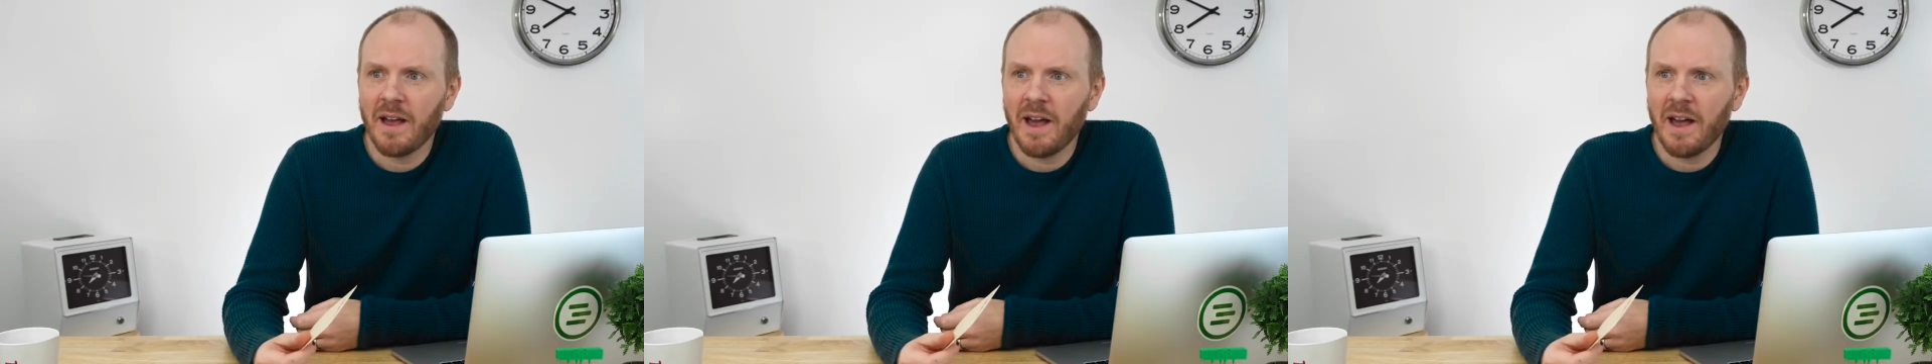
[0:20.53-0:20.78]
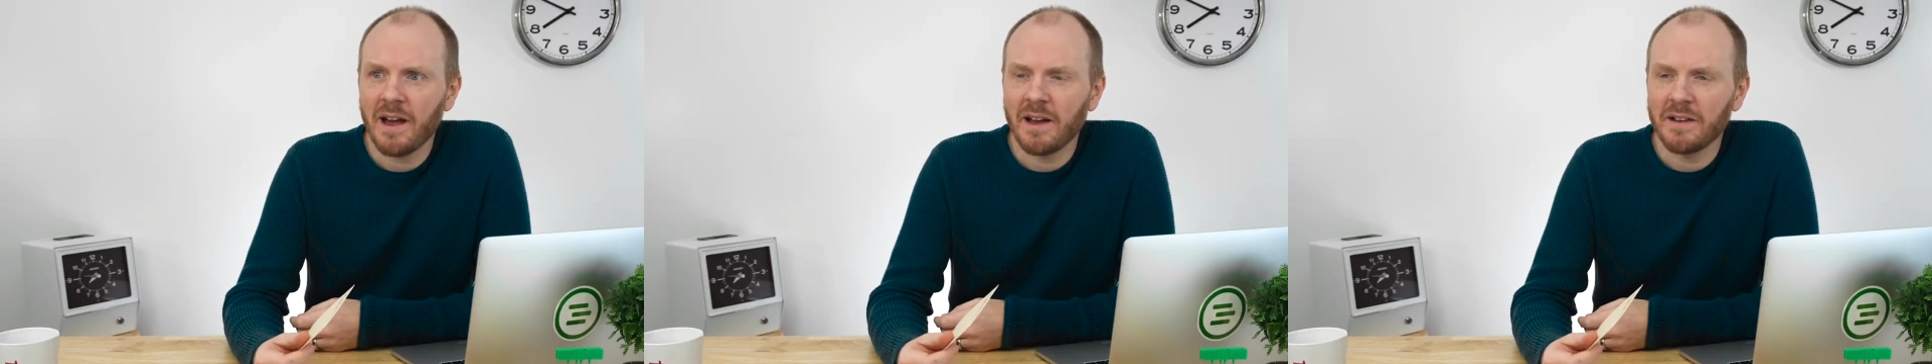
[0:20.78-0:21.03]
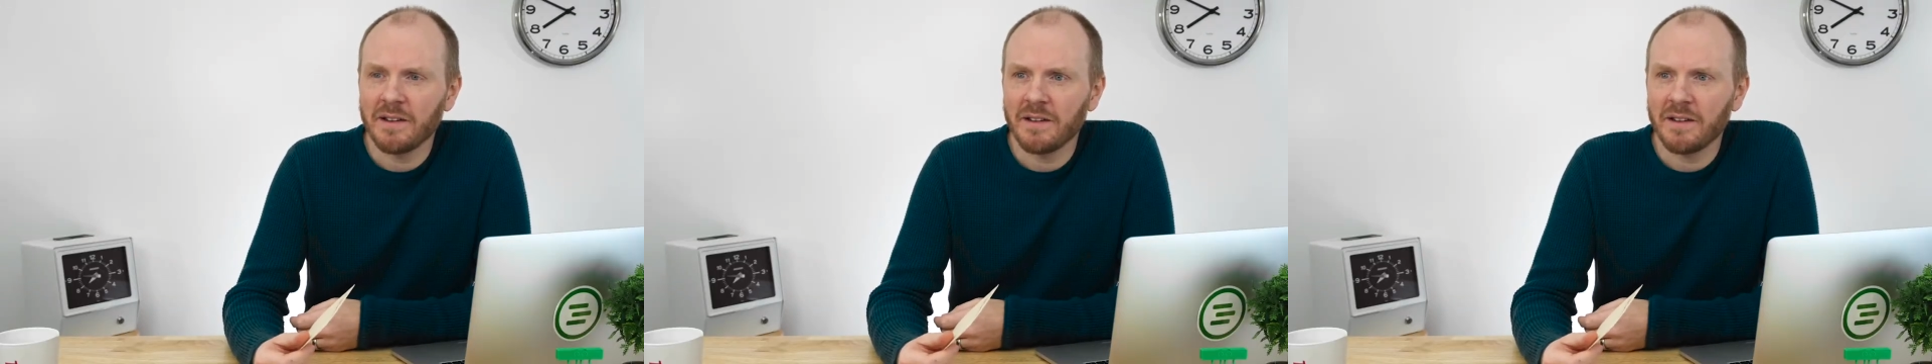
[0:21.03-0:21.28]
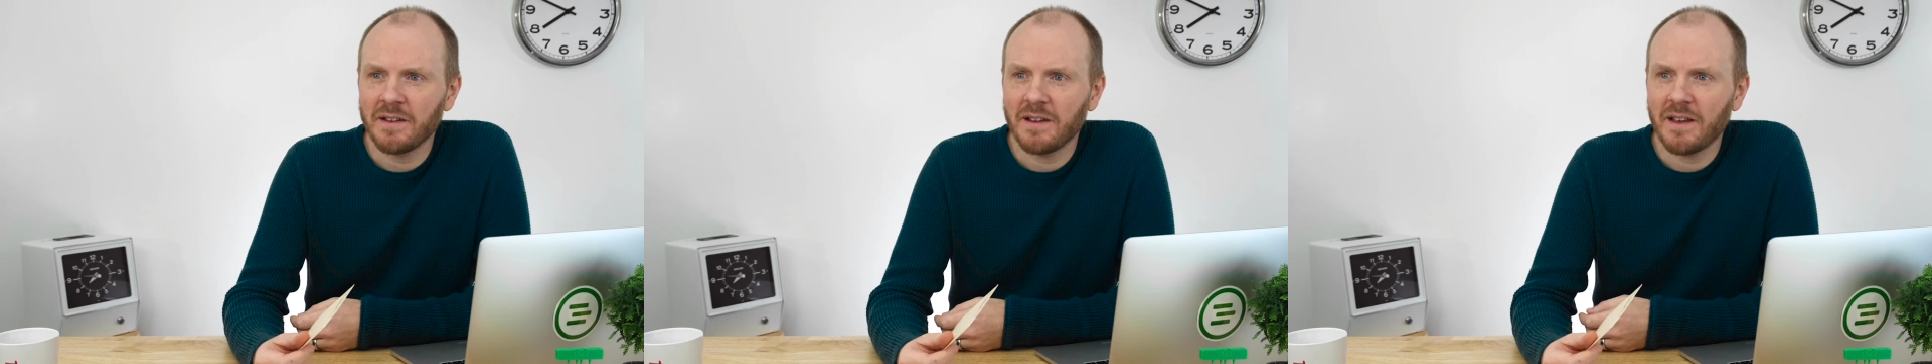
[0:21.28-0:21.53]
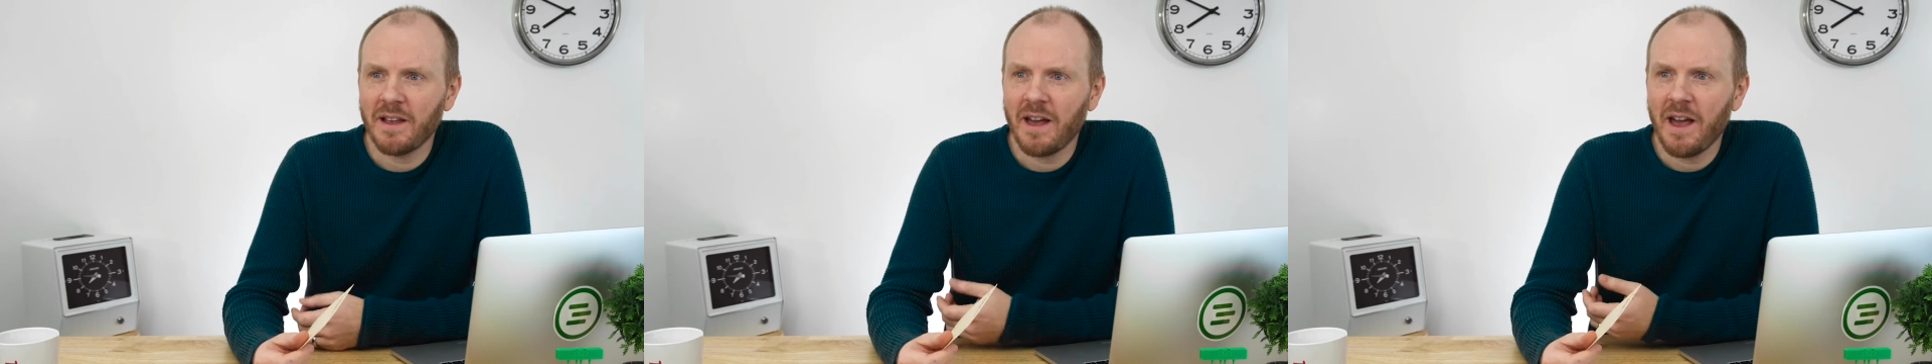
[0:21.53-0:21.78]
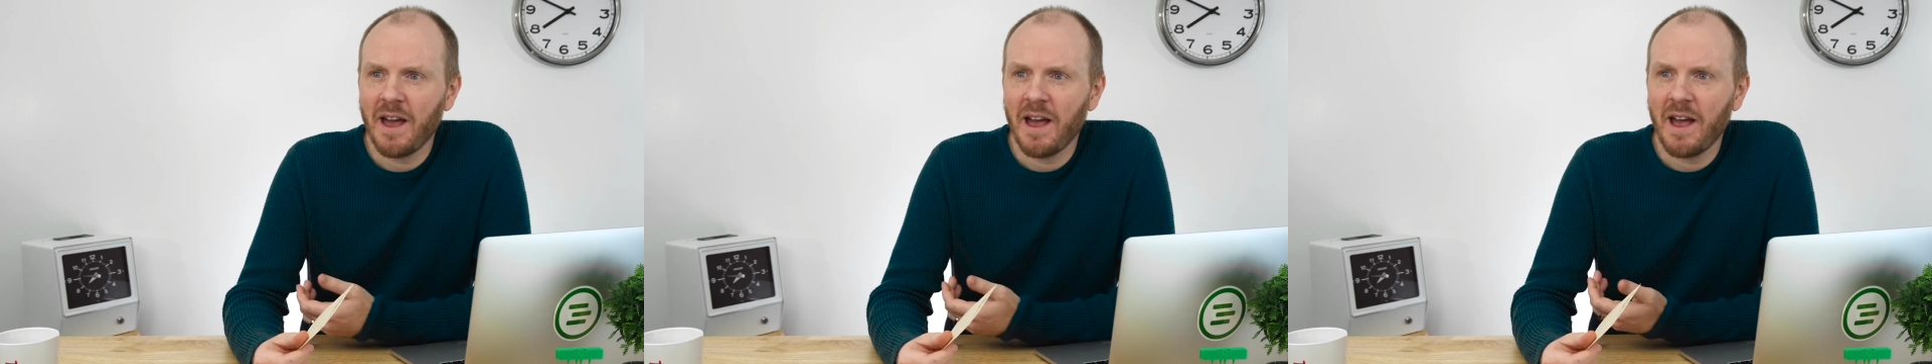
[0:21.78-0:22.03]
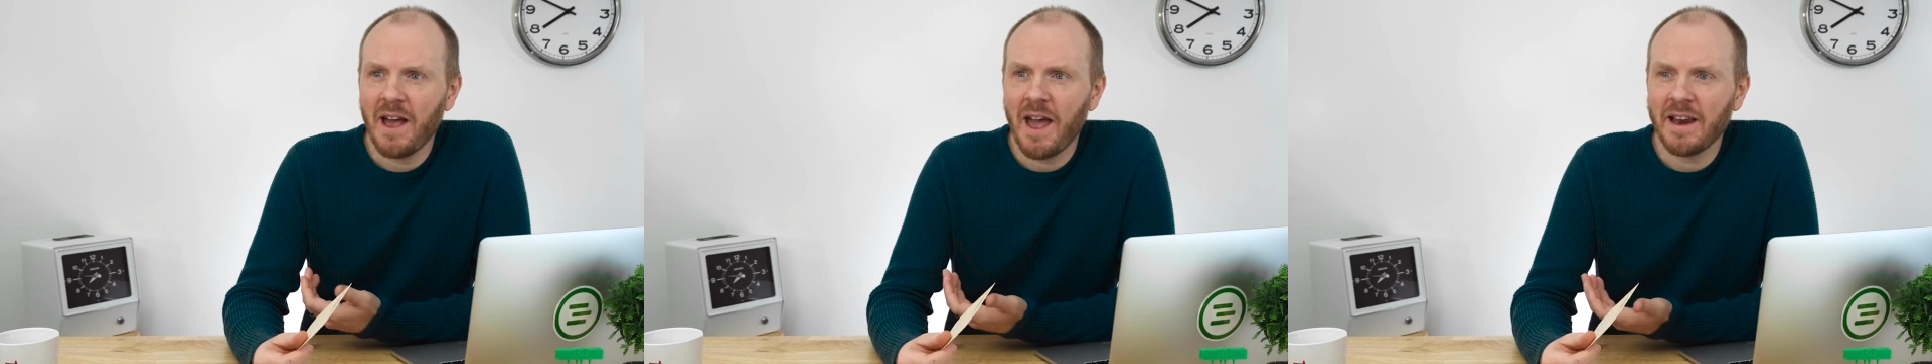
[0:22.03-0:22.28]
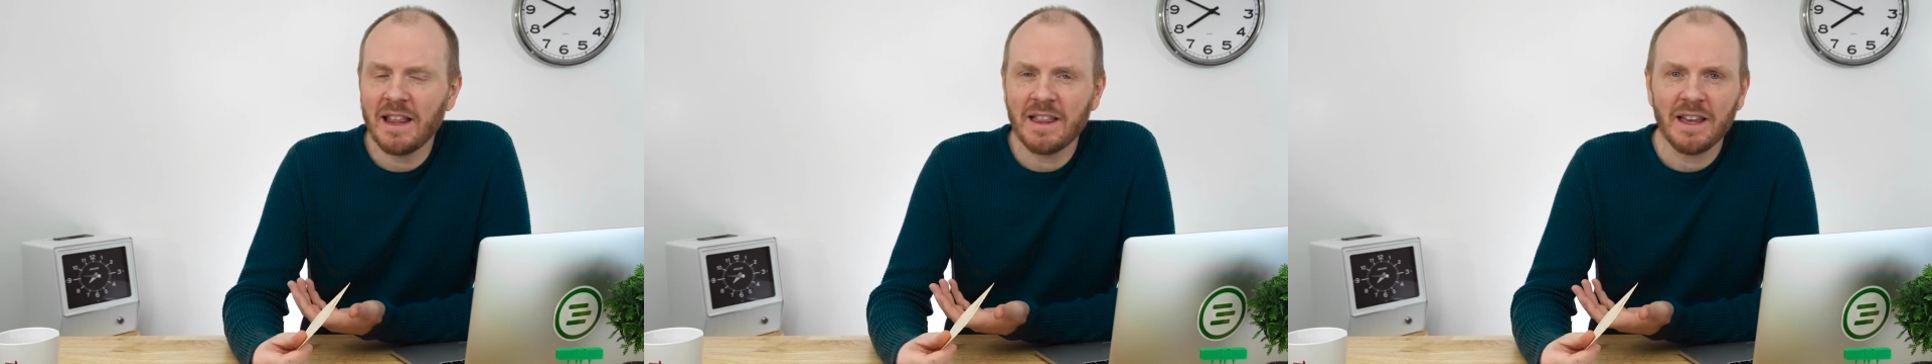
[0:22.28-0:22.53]
And
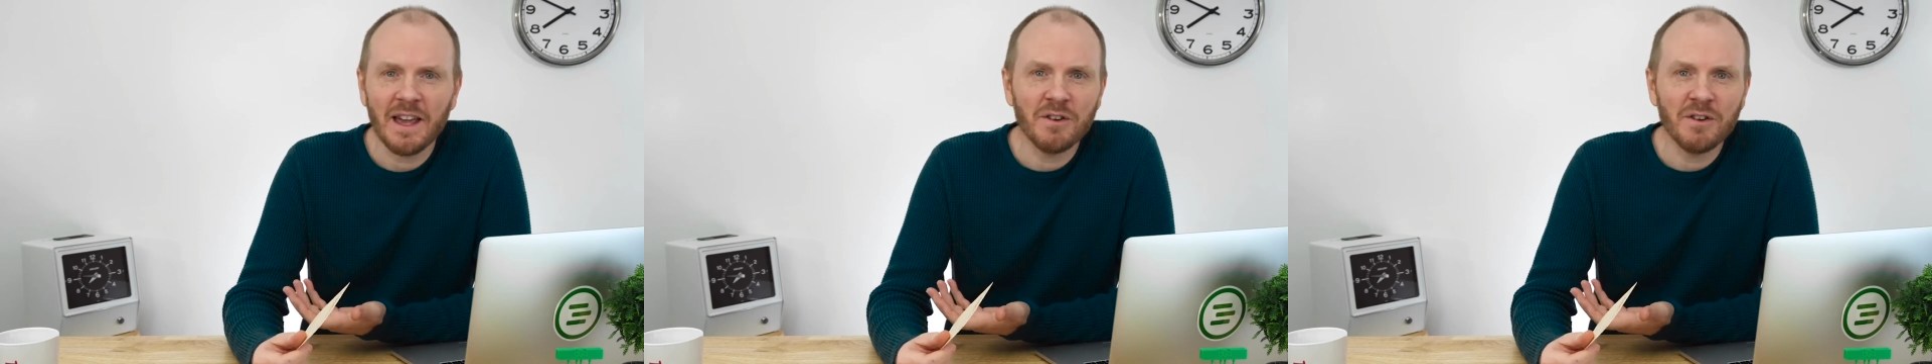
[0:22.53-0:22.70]
anything